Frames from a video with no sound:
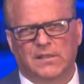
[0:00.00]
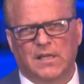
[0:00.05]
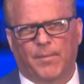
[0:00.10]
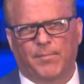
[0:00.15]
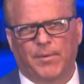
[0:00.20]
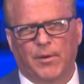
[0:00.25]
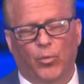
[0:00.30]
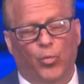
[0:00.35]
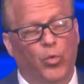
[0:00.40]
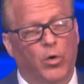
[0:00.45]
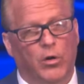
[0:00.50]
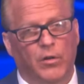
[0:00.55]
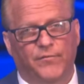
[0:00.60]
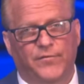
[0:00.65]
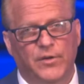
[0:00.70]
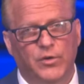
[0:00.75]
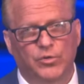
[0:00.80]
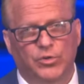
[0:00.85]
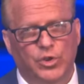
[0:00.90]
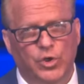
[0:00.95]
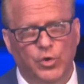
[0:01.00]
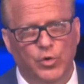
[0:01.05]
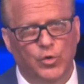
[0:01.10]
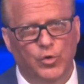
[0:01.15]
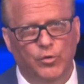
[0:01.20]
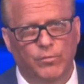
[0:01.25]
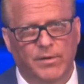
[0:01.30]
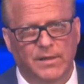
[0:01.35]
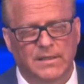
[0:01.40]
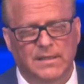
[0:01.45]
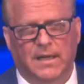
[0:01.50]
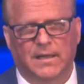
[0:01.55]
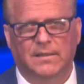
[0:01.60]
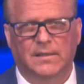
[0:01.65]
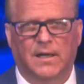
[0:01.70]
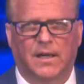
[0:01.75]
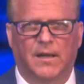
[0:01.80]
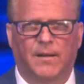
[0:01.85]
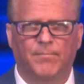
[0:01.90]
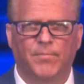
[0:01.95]
up at
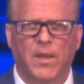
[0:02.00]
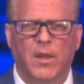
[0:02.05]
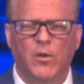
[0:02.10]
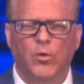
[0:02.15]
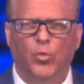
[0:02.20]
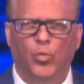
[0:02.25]
worldviewtube.com,